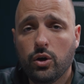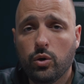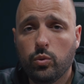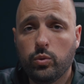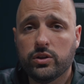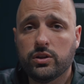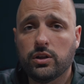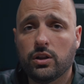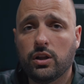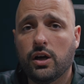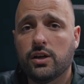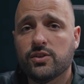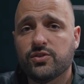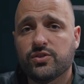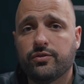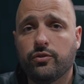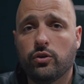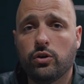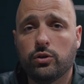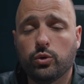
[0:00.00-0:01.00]
with the loss
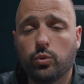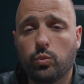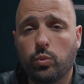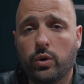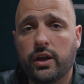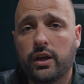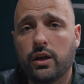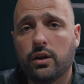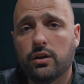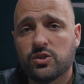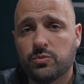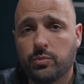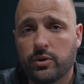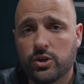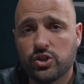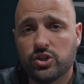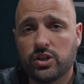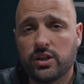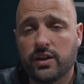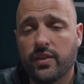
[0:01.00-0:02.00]
of all the weight,
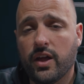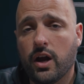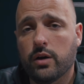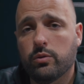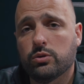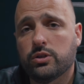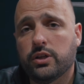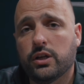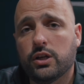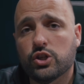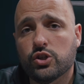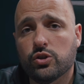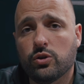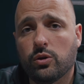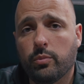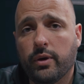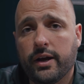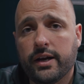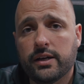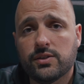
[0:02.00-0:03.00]
especially in that
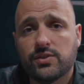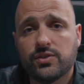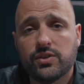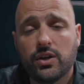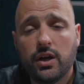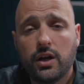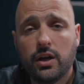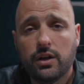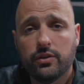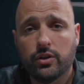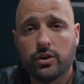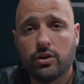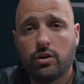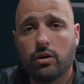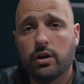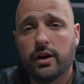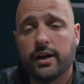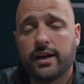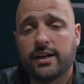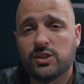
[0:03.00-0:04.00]
rotational mass. The
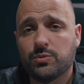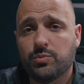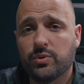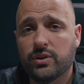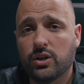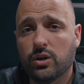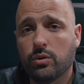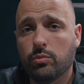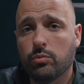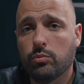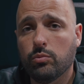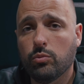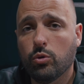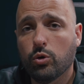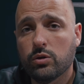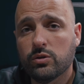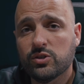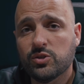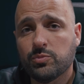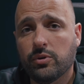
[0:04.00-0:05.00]
car has become
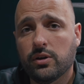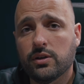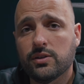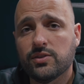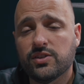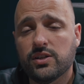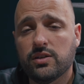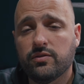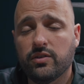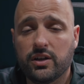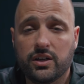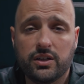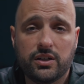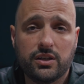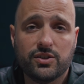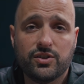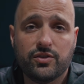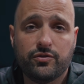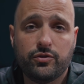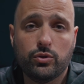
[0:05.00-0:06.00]
more responsive, and it
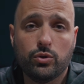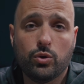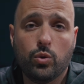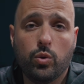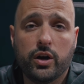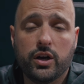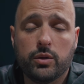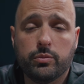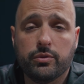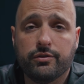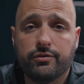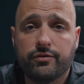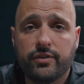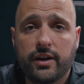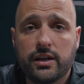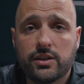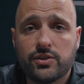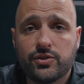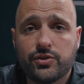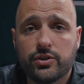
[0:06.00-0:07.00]
does feel quite a bit
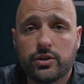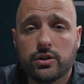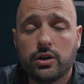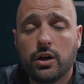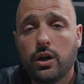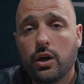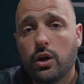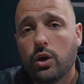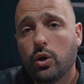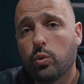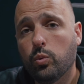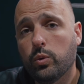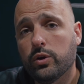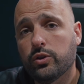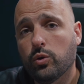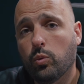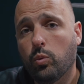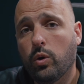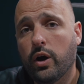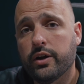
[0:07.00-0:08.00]
faster. With
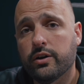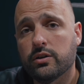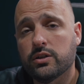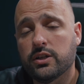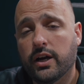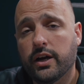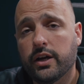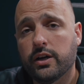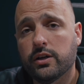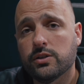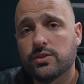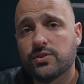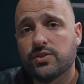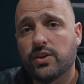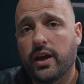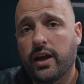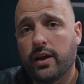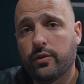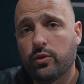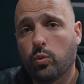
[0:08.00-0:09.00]
the wider tires
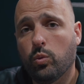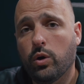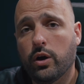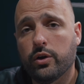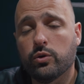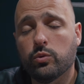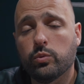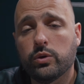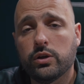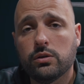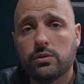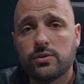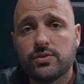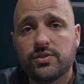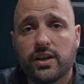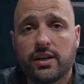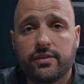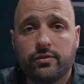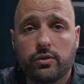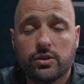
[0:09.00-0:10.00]
and the wider wheels,
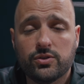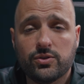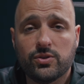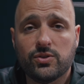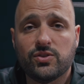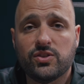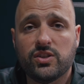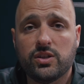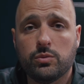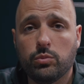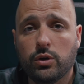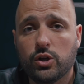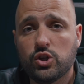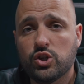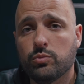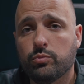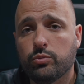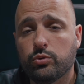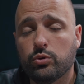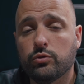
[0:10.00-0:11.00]
I've also seen much
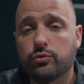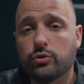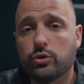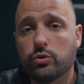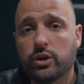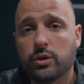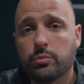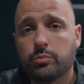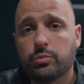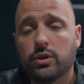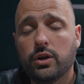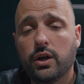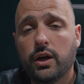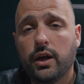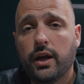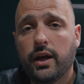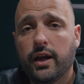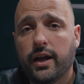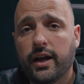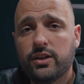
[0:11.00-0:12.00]
improved grip
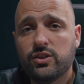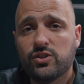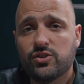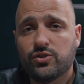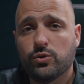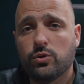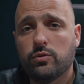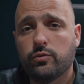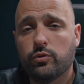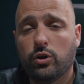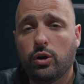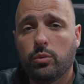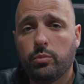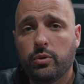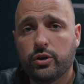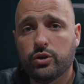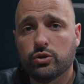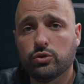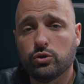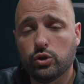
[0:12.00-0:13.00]
and just overall
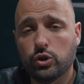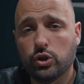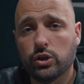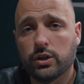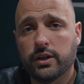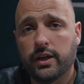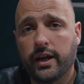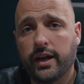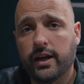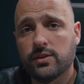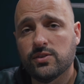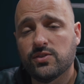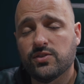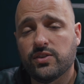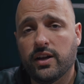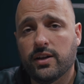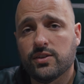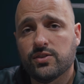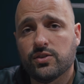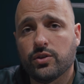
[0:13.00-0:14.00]
better look and
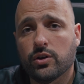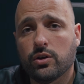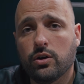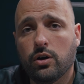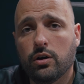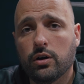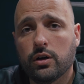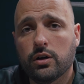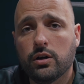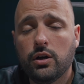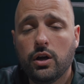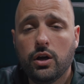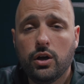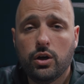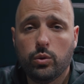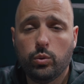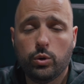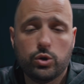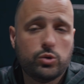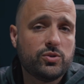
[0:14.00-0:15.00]
stance of the car,
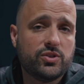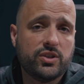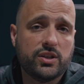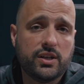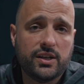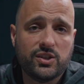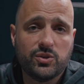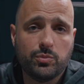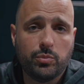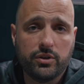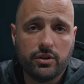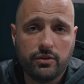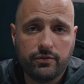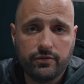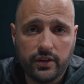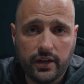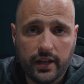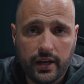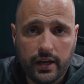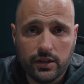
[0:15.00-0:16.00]
which was a nice
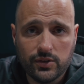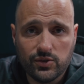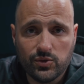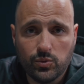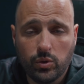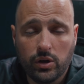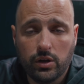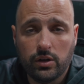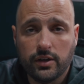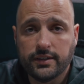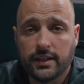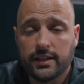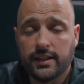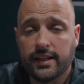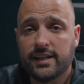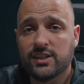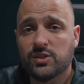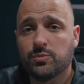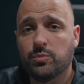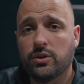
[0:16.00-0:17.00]
benefit as well. And then
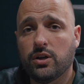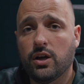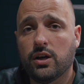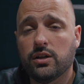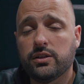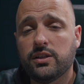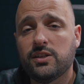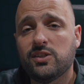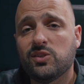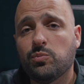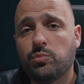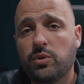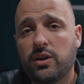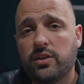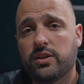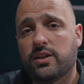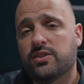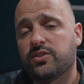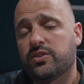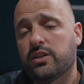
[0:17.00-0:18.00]
last but not least, being
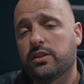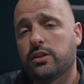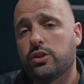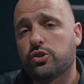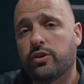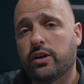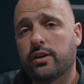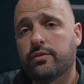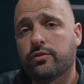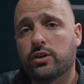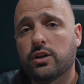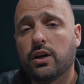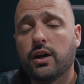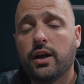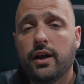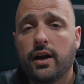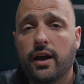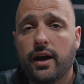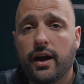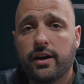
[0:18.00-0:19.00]
that it's a daily driver,
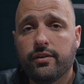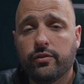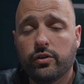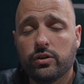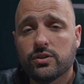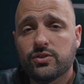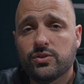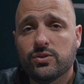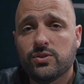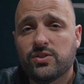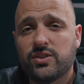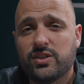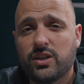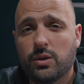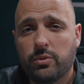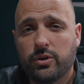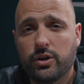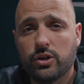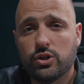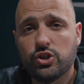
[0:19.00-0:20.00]
I've also seen
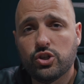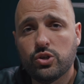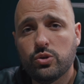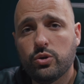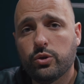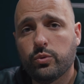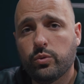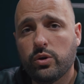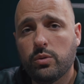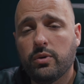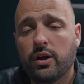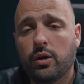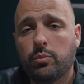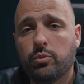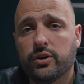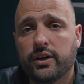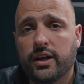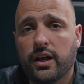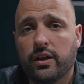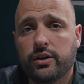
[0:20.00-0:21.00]
about a 2 to 3 mile
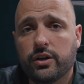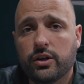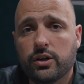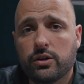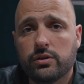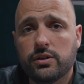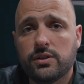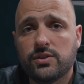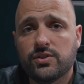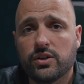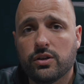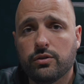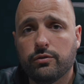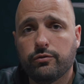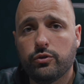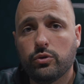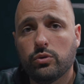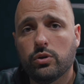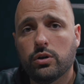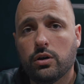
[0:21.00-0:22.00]
per gallon increase in
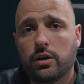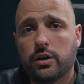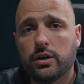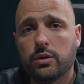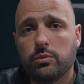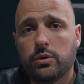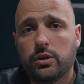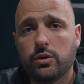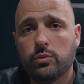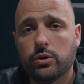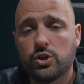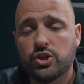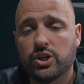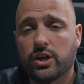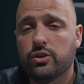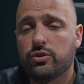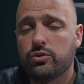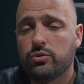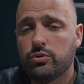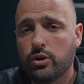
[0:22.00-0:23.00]
fuel economy, which
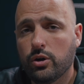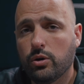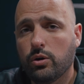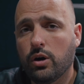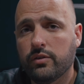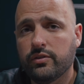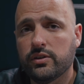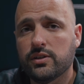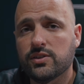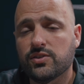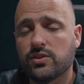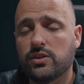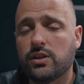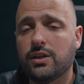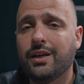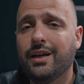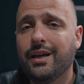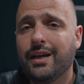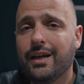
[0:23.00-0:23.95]
I do know obviously